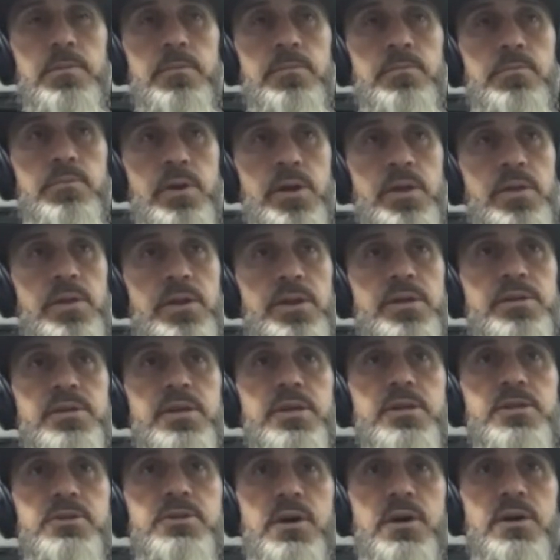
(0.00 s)

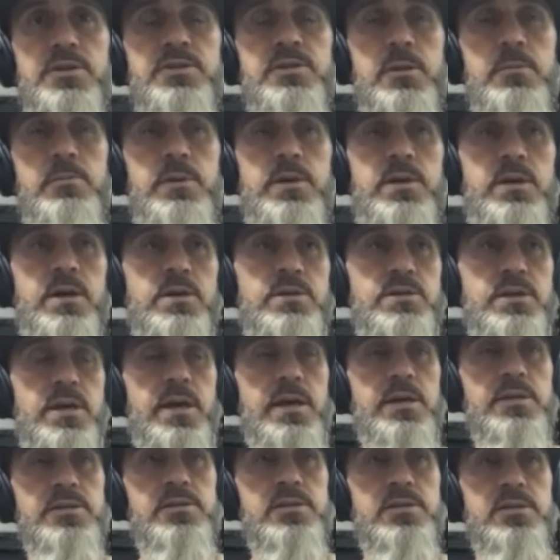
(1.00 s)
interesting because
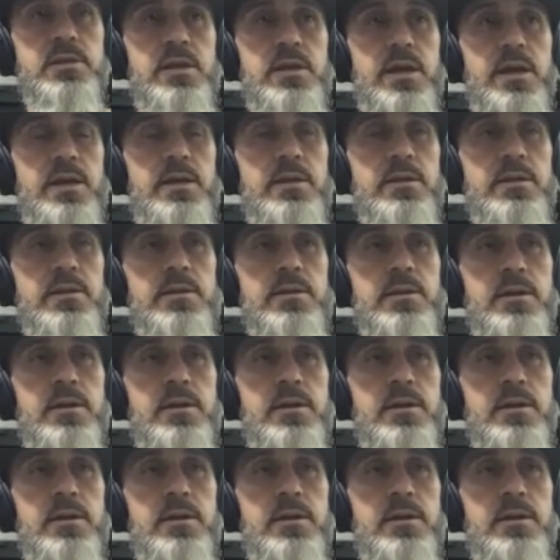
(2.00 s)
the